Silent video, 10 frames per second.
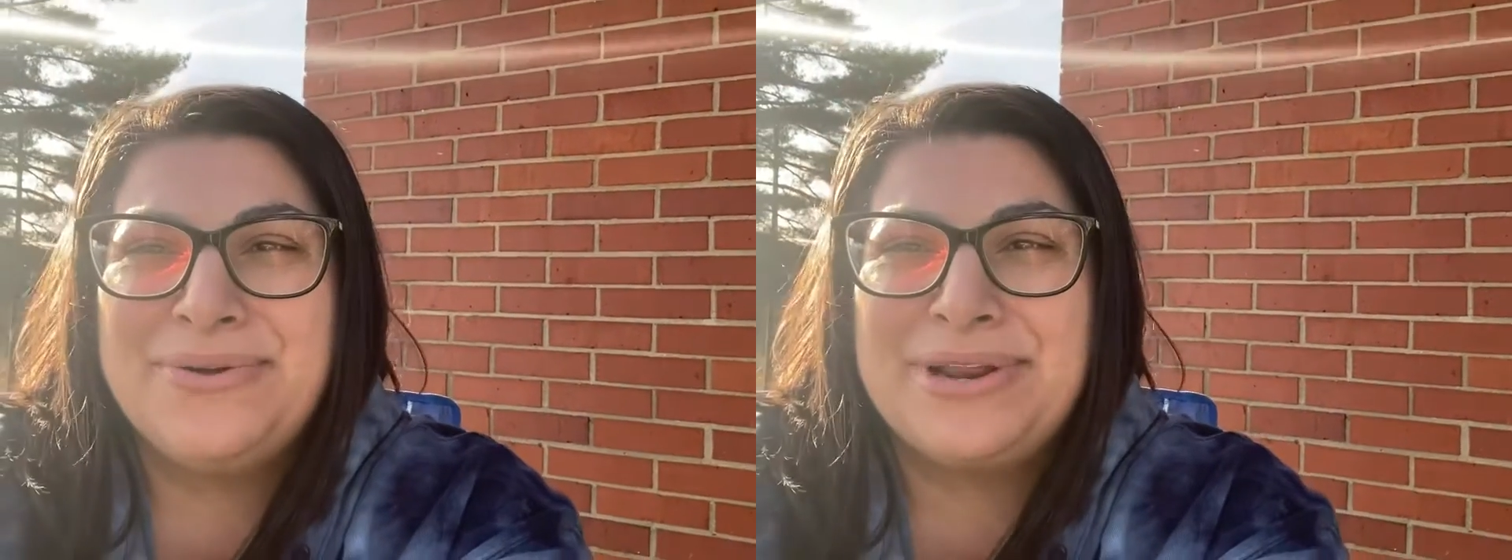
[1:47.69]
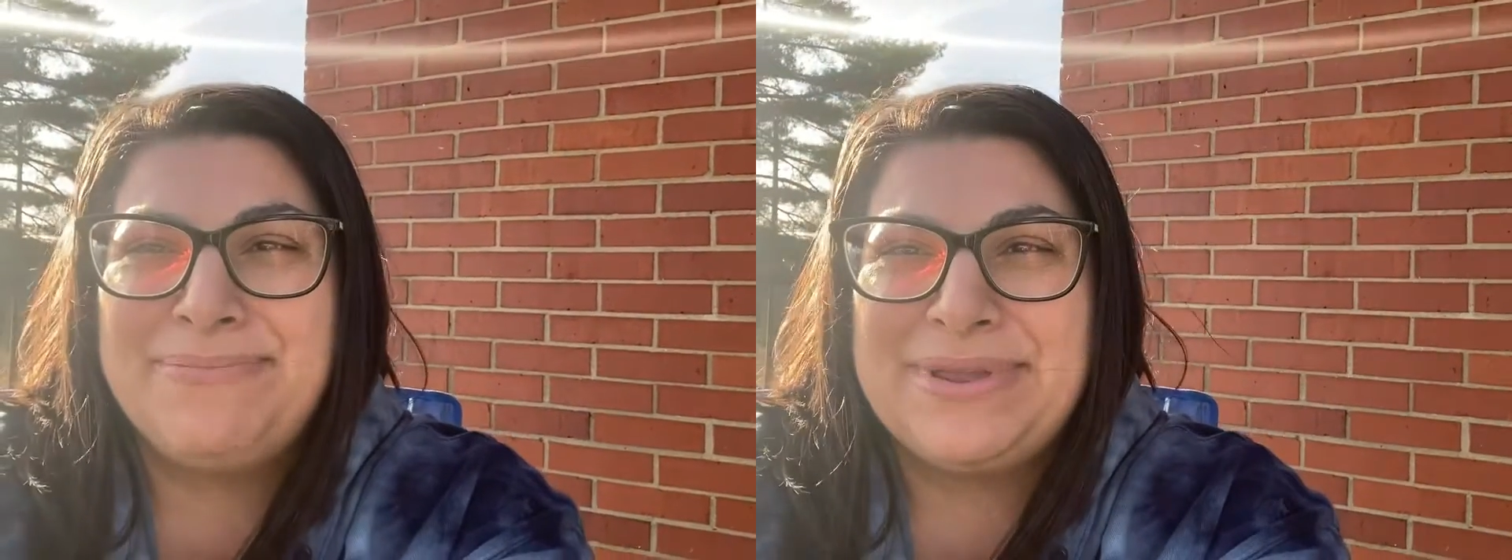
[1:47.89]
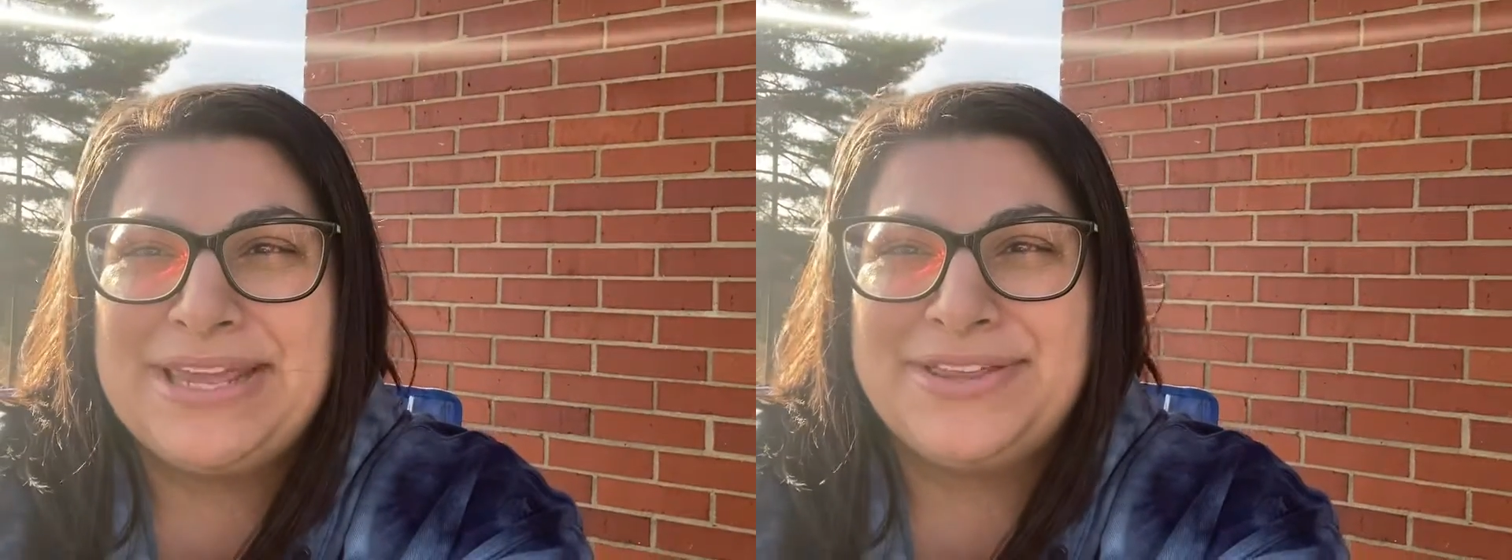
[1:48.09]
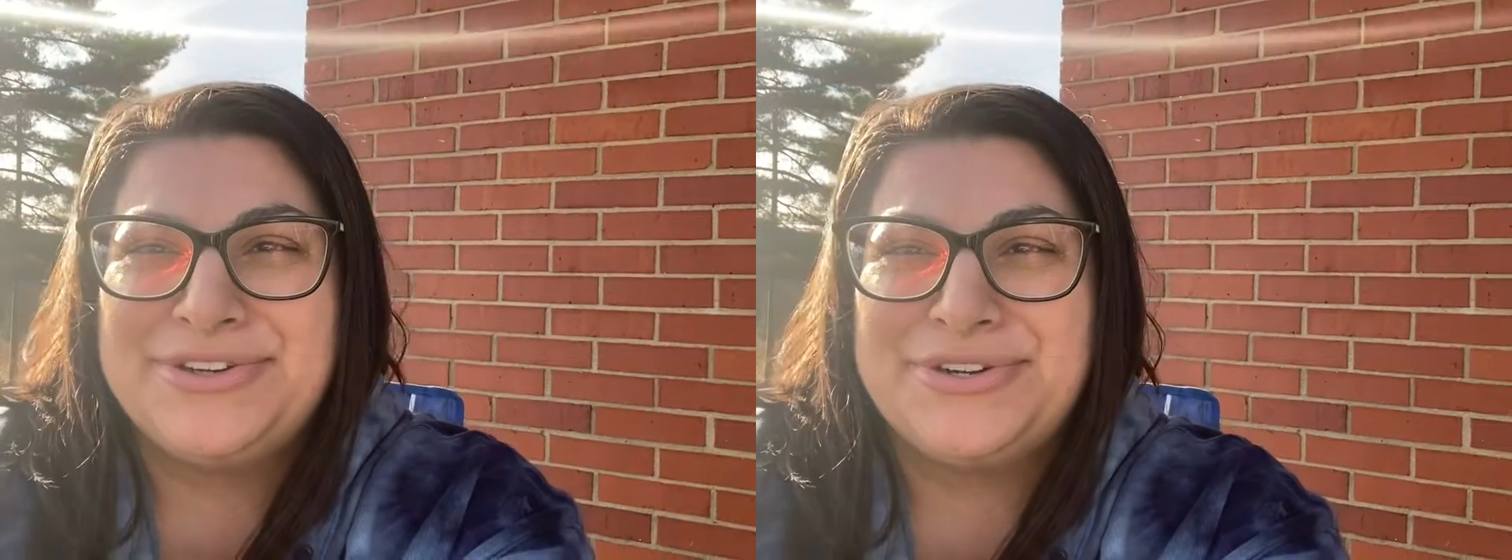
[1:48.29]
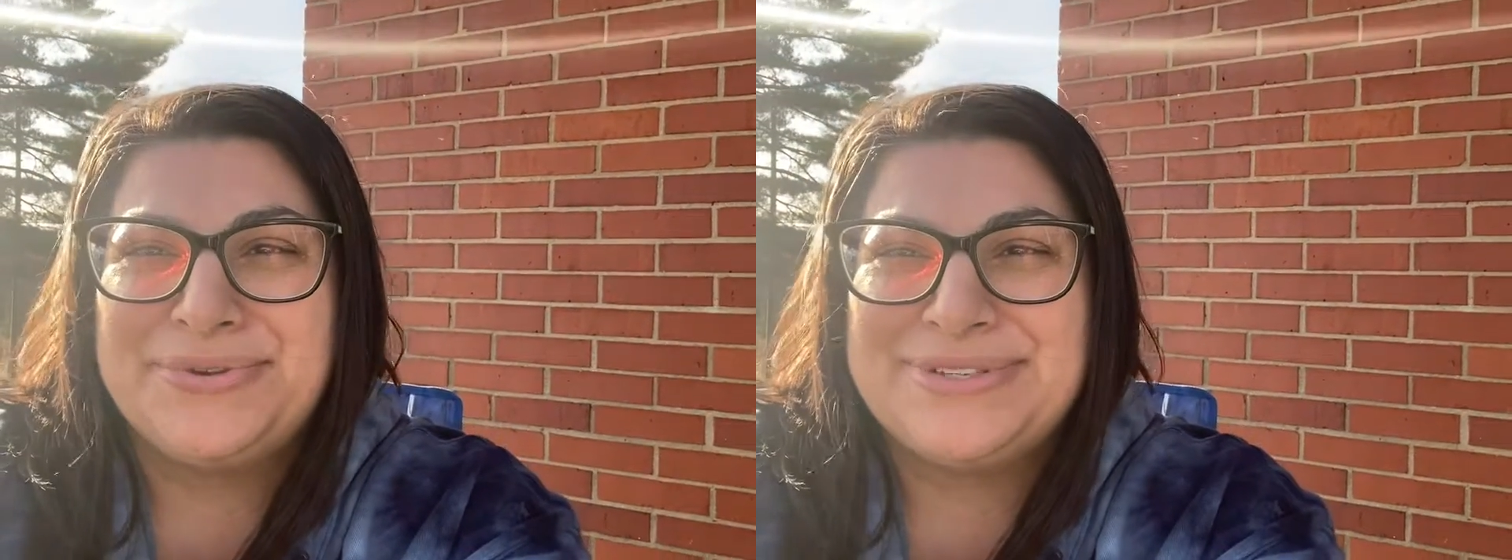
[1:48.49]
going to be the
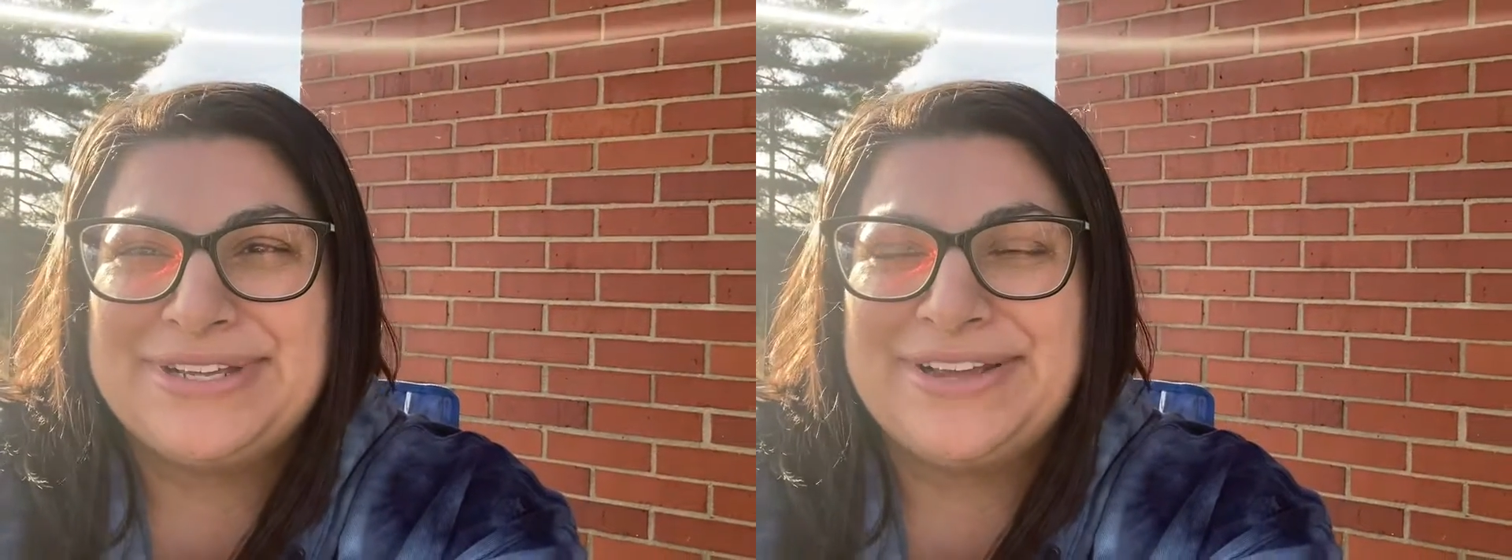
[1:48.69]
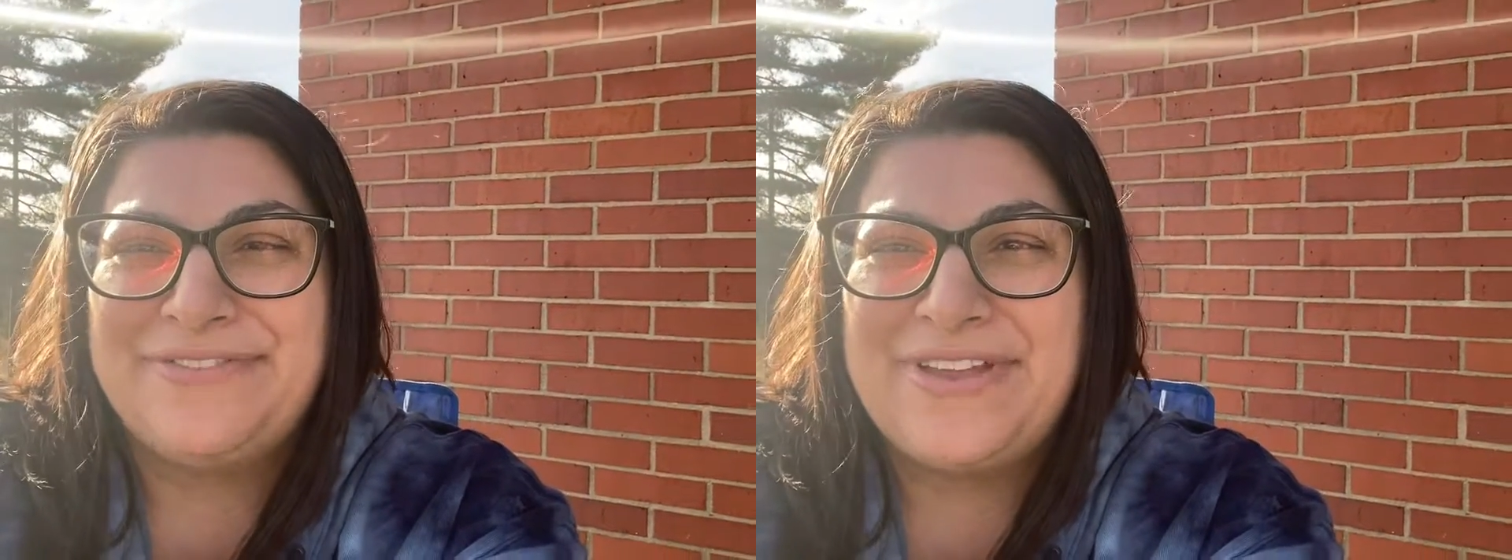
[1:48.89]
Joseph